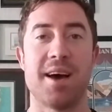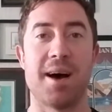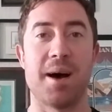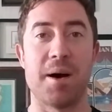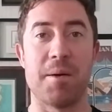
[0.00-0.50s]

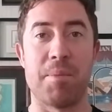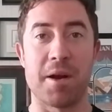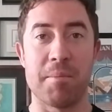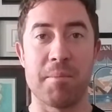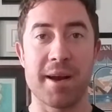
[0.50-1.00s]

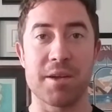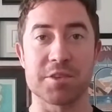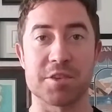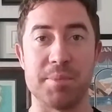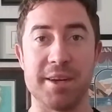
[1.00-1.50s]
But it might
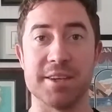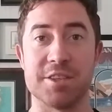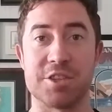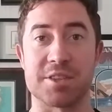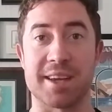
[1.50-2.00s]
also be
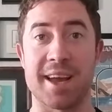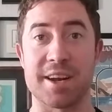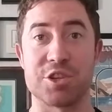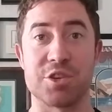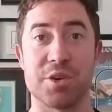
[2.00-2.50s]
good just to kind
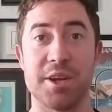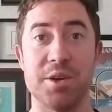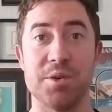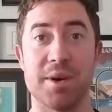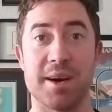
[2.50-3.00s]
of show
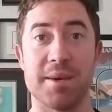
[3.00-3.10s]
you,